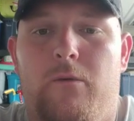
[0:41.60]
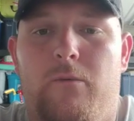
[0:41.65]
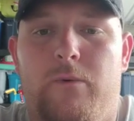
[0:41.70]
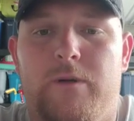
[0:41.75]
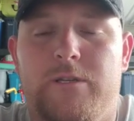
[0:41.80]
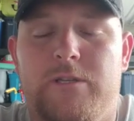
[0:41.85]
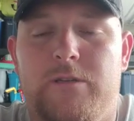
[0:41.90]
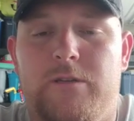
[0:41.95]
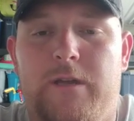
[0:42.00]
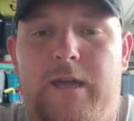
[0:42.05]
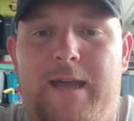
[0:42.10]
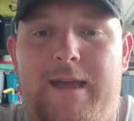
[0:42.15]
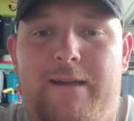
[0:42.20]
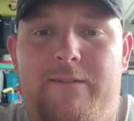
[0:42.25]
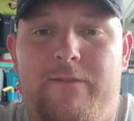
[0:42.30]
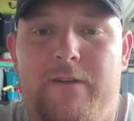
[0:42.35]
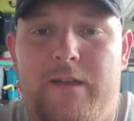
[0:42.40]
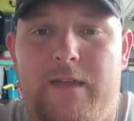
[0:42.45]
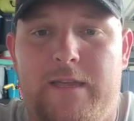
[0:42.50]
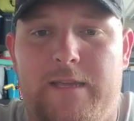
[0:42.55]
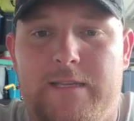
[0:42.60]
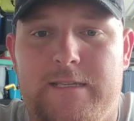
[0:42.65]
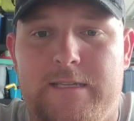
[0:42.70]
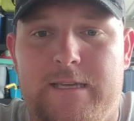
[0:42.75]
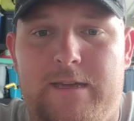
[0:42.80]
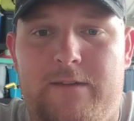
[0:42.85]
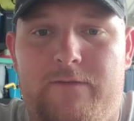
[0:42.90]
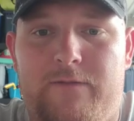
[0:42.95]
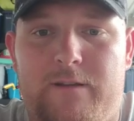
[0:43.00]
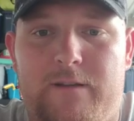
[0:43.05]
Once you have a
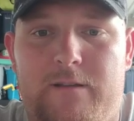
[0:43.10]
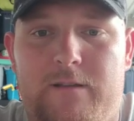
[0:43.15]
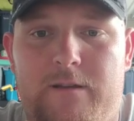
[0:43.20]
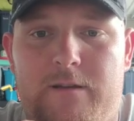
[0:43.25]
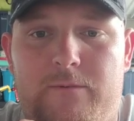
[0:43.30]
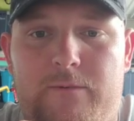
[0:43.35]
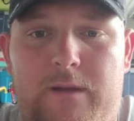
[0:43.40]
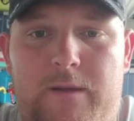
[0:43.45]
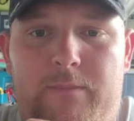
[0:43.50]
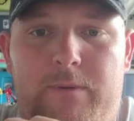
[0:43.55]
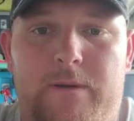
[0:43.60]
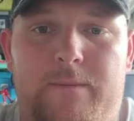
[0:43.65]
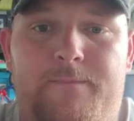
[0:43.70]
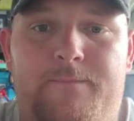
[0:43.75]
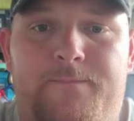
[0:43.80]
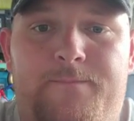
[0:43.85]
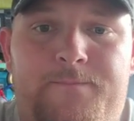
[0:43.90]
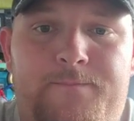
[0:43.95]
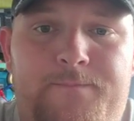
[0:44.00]
safe and cleared weapon,